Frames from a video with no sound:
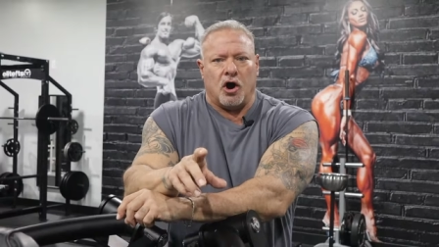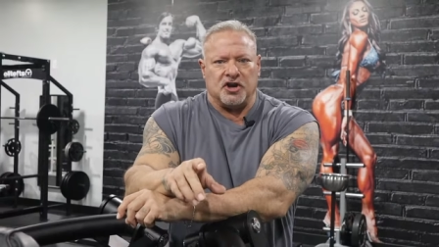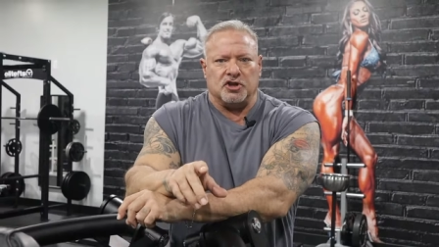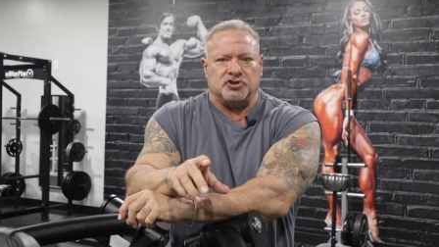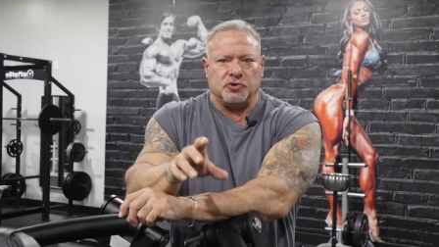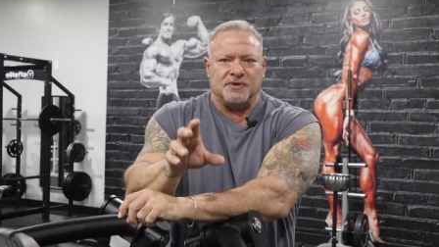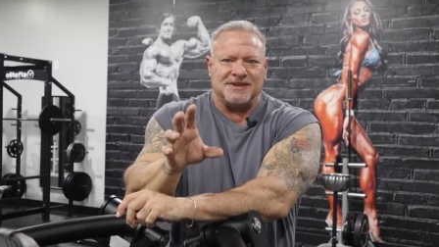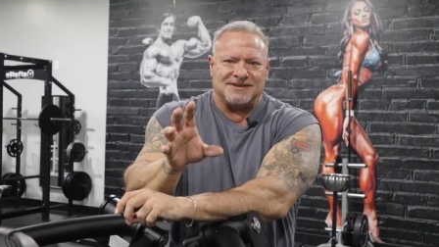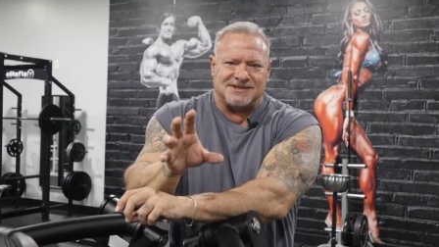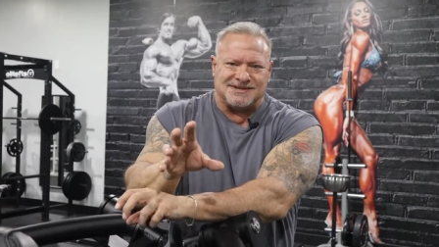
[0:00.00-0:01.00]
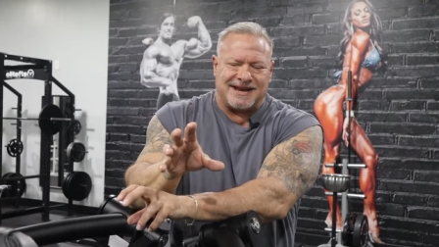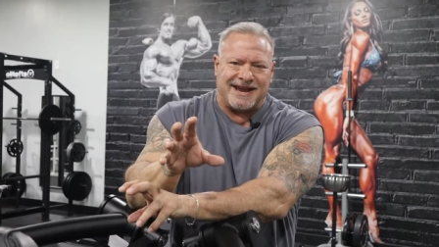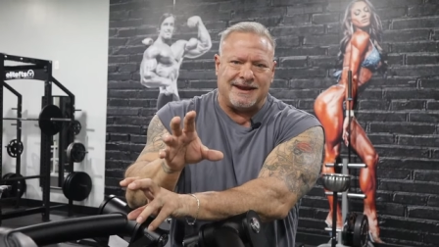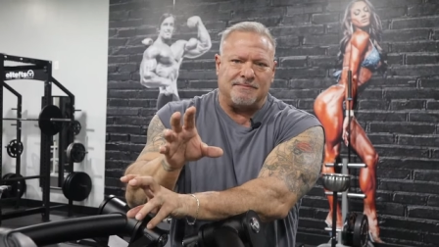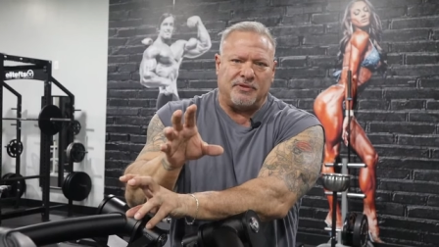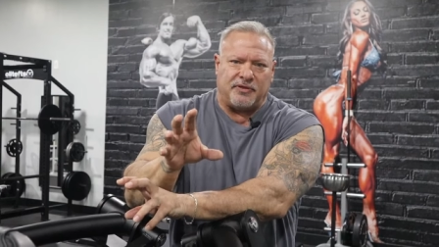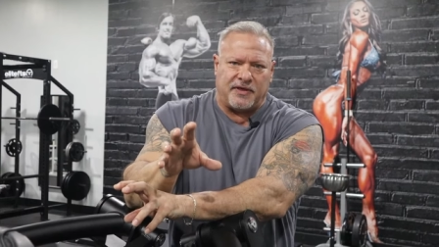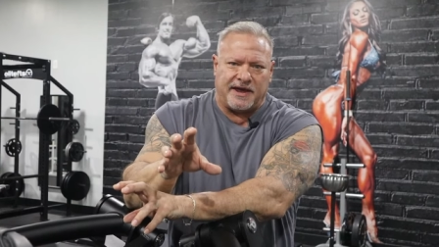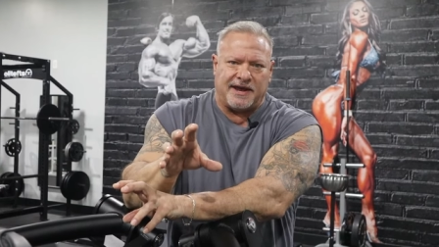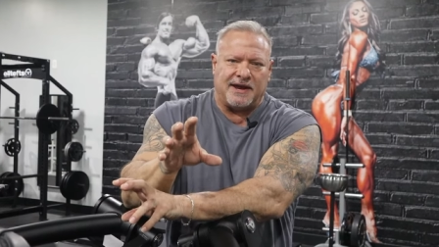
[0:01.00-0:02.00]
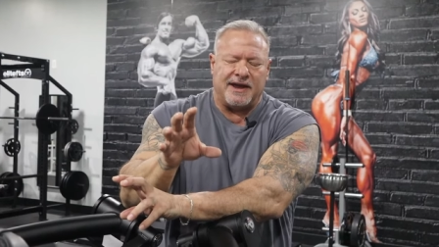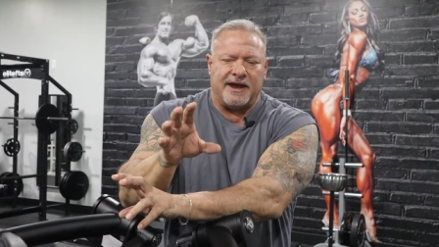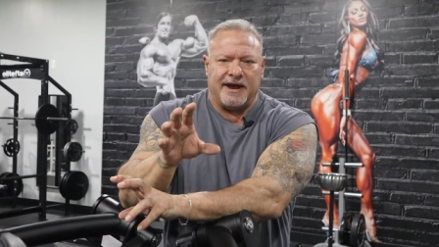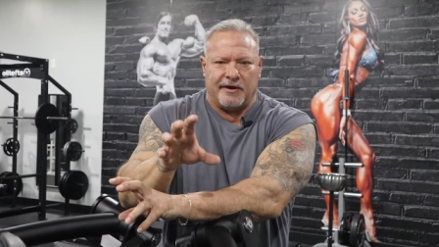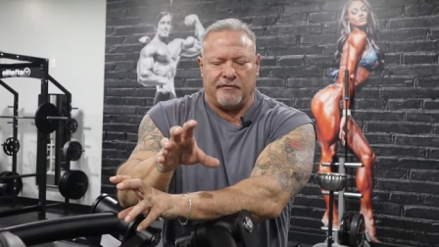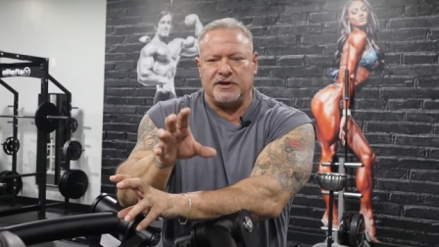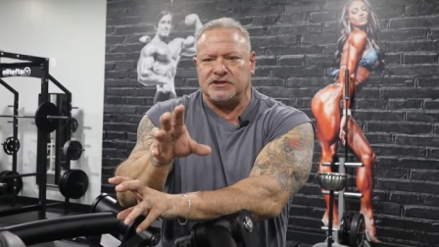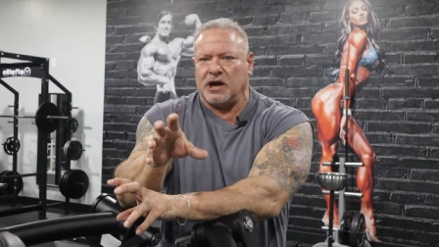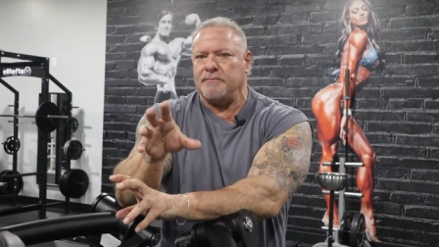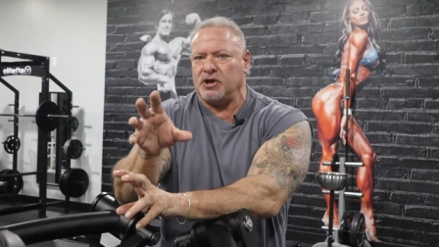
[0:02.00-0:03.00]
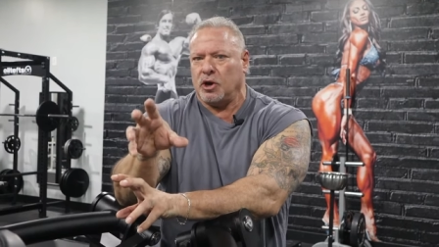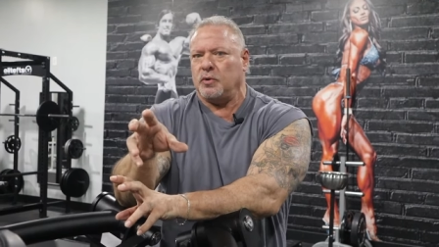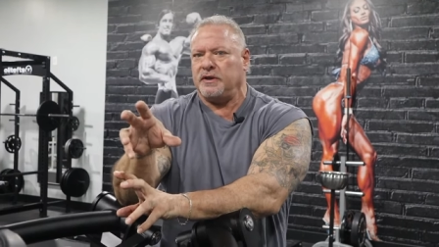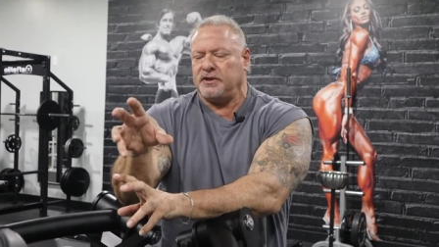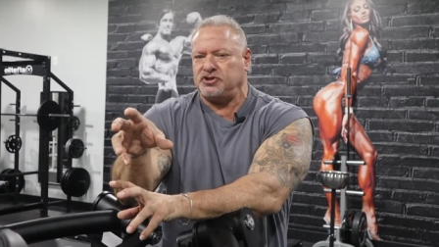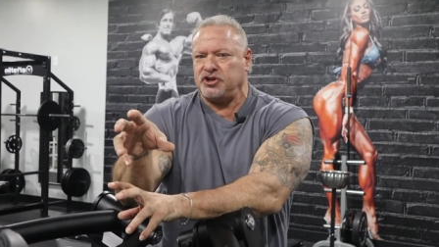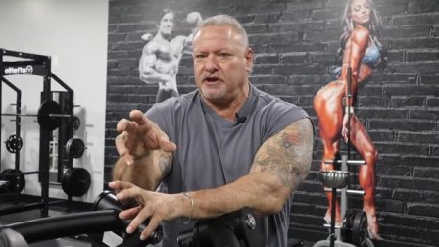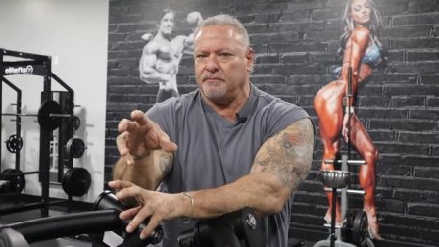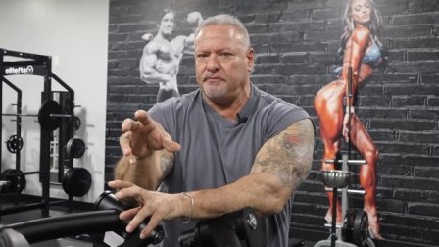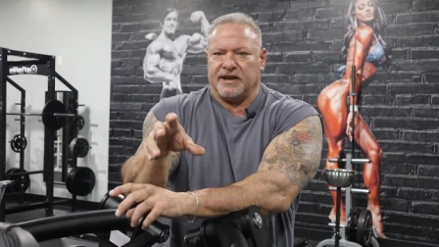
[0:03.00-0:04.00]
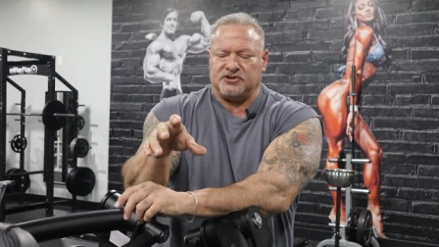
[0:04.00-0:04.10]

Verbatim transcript: Are you doing the same thing every time you go into the gym.